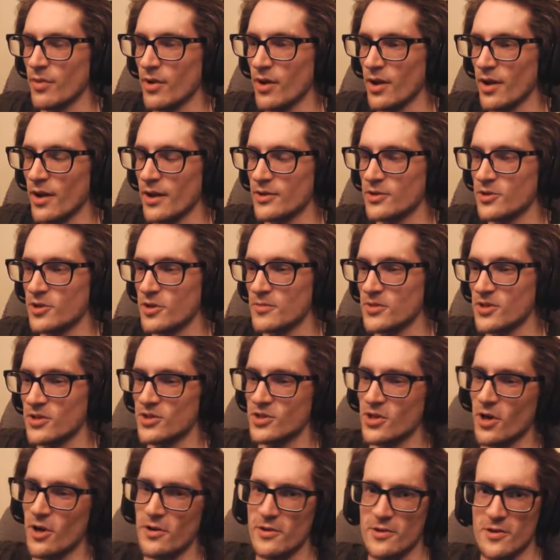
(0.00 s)
But in terms
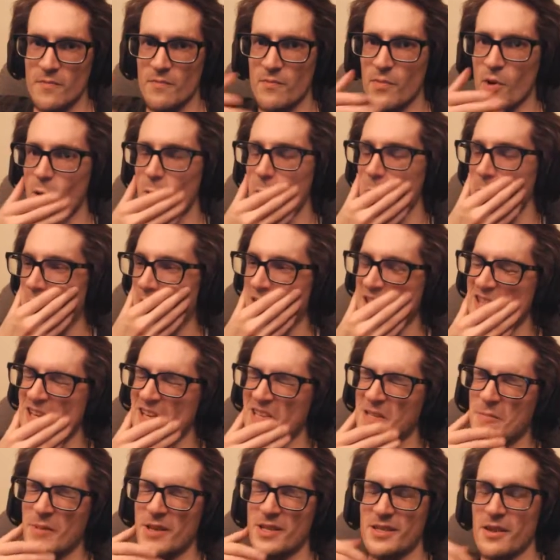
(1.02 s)
of starting the boat, I
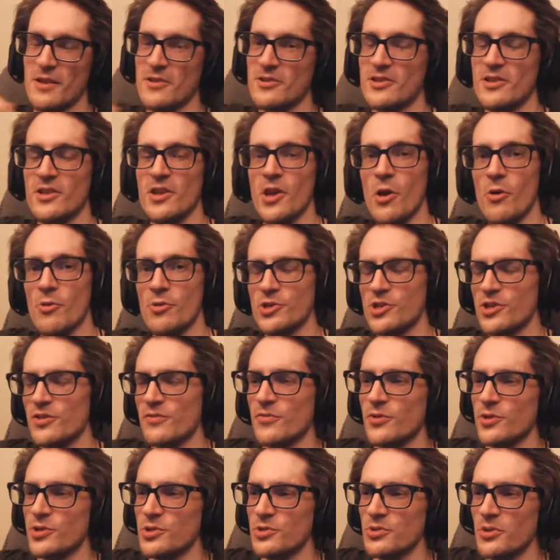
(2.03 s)
think it's because I was in the
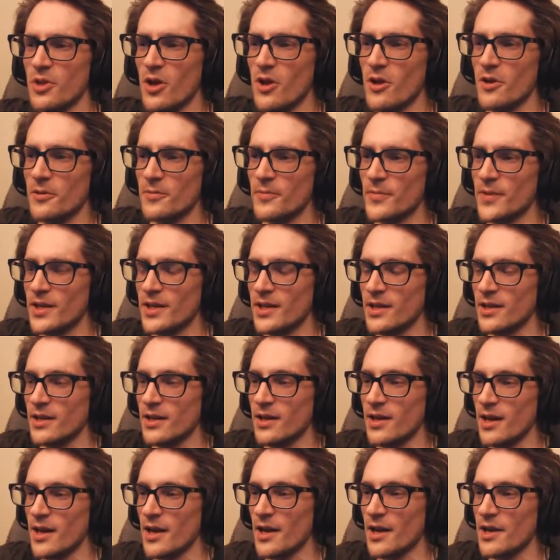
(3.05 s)
ocean for too long.
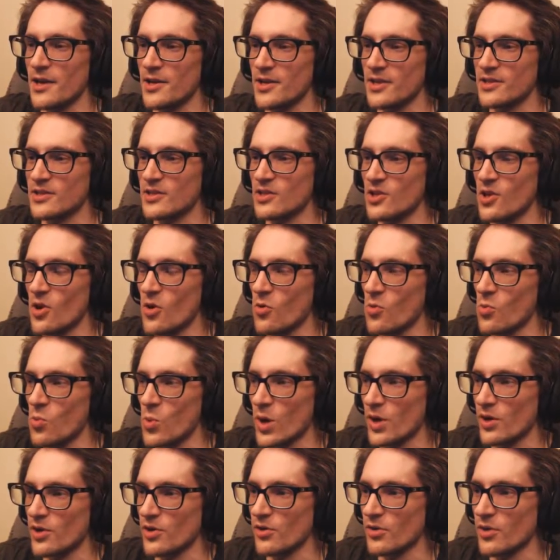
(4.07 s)
And you have to know
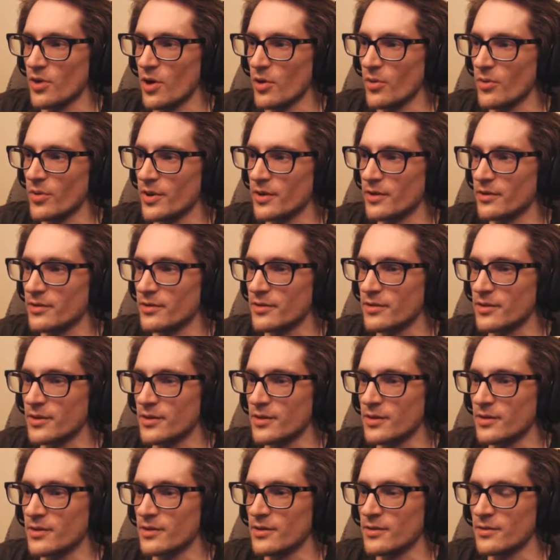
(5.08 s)
where you're going.
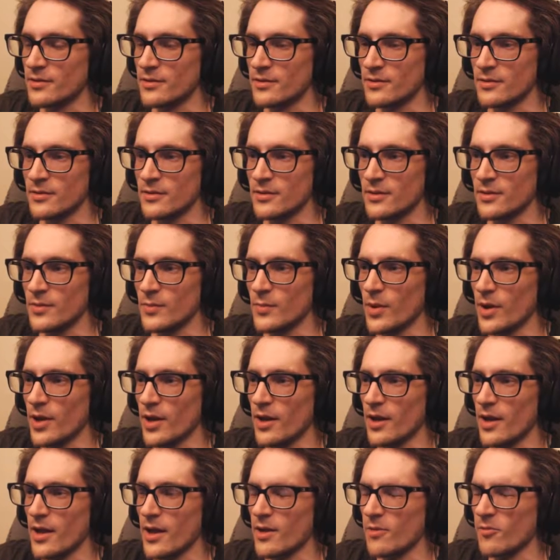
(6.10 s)

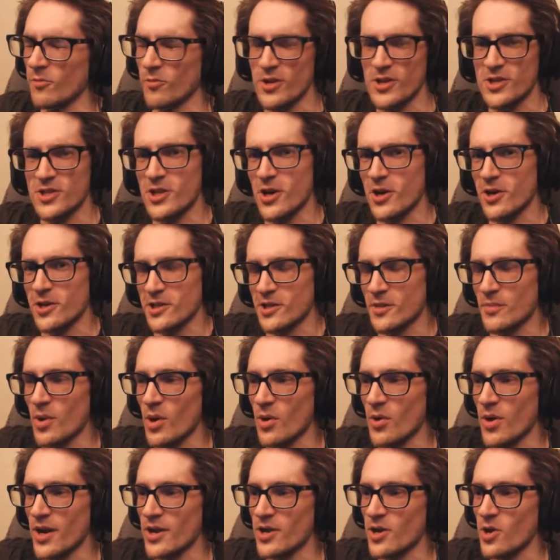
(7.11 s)
But in restarting the
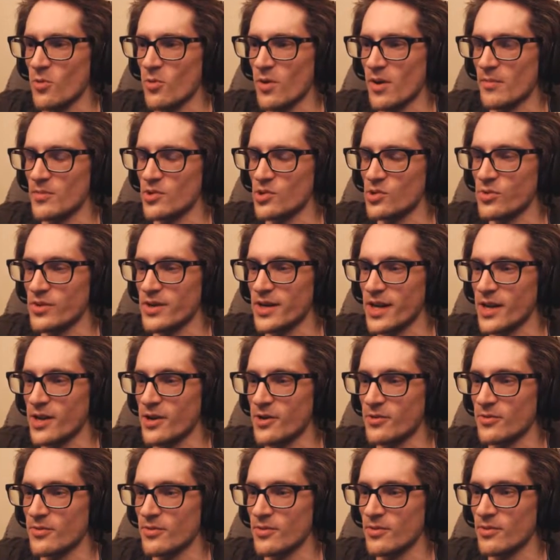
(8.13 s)
boat, I know what I'm doing
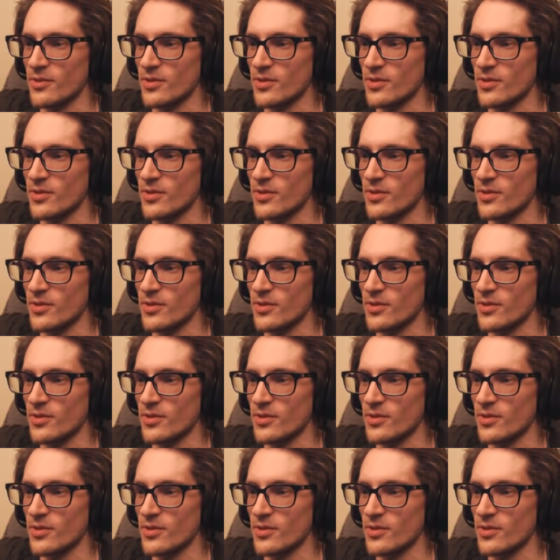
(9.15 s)
now.